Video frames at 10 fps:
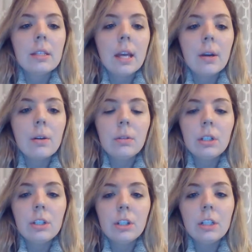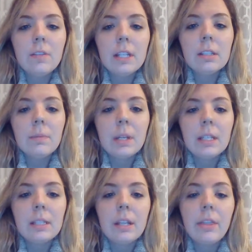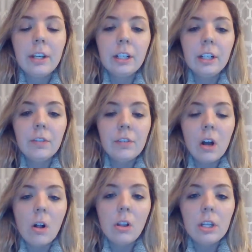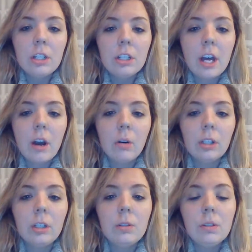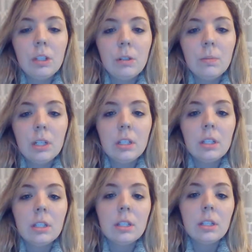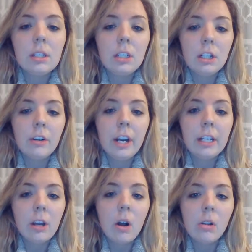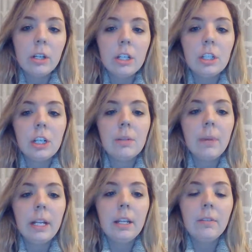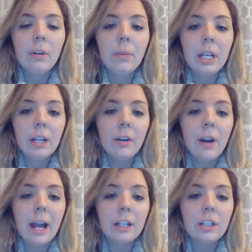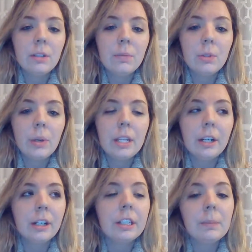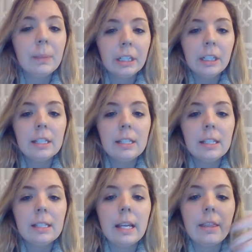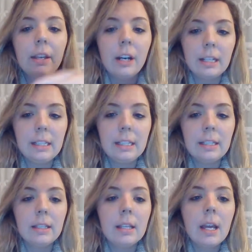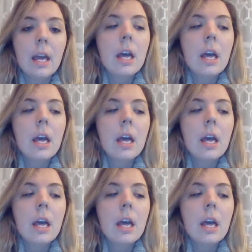So, Constructivism is a theory of knowledge that argues humans generate knowledge and meaning from an interaction between their experiences and their ideas.